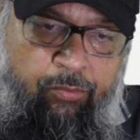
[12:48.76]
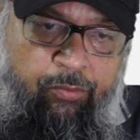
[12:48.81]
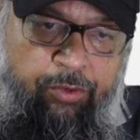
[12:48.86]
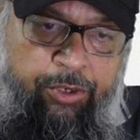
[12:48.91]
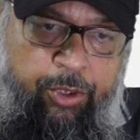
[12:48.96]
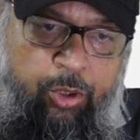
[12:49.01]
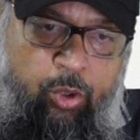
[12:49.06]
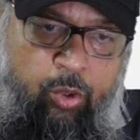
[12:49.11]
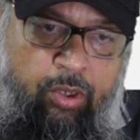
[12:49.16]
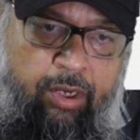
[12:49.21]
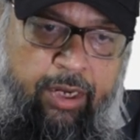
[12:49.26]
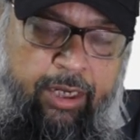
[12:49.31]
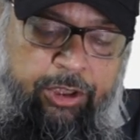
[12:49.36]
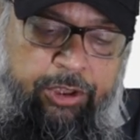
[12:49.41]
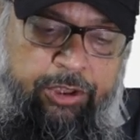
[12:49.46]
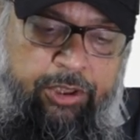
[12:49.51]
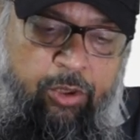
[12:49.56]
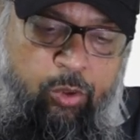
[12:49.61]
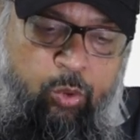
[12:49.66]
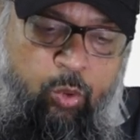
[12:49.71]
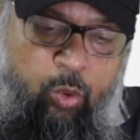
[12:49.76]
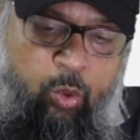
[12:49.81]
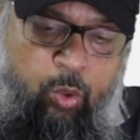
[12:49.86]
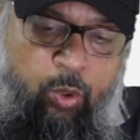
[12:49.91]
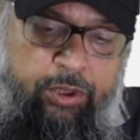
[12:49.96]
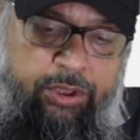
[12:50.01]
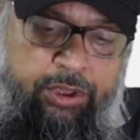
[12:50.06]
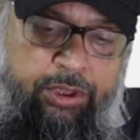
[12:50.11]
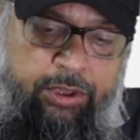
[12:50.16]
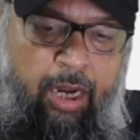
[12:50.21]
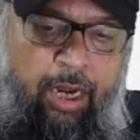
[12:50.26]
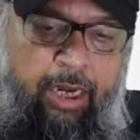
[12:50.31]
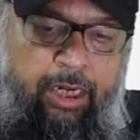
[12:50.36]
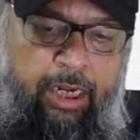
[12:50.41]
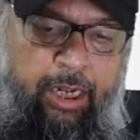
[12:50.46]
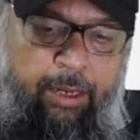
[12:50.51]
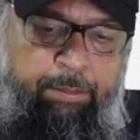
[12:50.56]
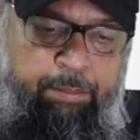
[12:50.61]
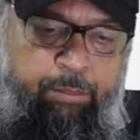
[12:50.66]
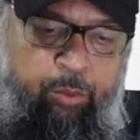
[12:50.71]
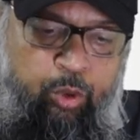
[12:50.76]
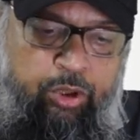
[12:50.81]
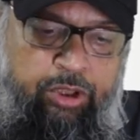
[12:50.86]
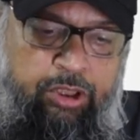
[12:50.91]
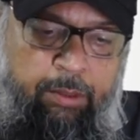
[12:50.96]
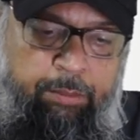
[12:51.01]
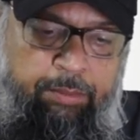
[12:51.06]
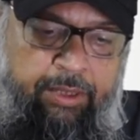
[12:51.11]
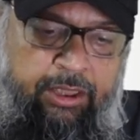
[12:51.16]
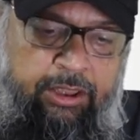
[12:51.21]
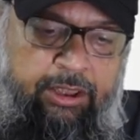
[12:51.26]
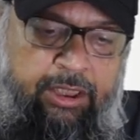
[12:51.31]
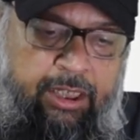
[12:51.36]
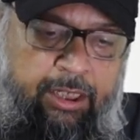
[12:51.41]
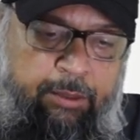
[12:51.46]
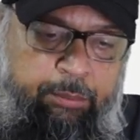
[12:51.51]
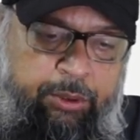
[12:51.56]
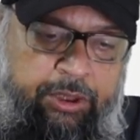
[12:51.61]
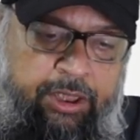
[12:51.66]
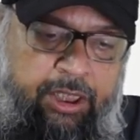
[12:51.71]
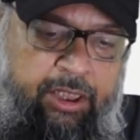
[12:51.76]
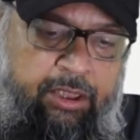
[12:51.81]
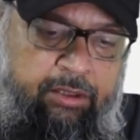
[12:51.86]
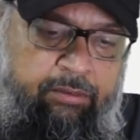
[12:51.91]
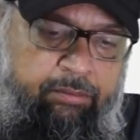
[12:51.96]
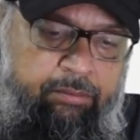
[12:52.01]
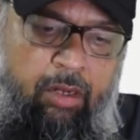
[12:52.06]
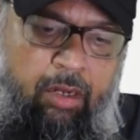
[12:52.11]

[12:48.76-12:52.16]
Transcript: video lecture course. I can put some description.